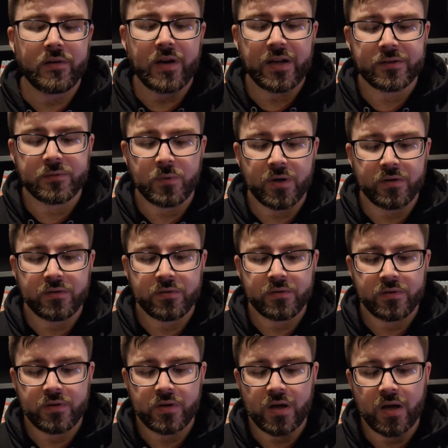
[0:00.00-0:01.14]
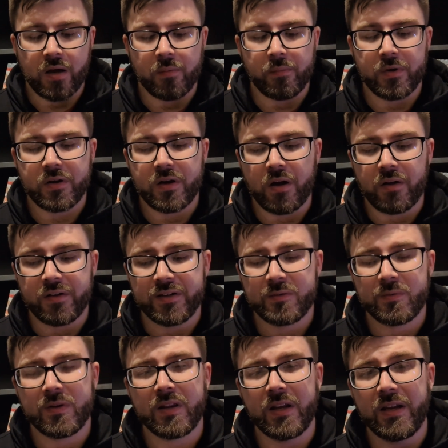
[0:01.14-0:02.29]
Next one, got
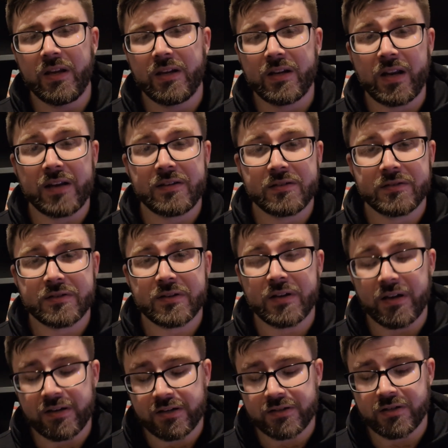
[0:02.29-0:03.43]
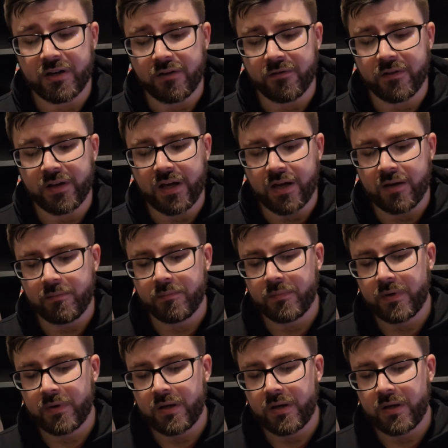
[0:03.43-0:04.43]
this with the collector's edition of the game,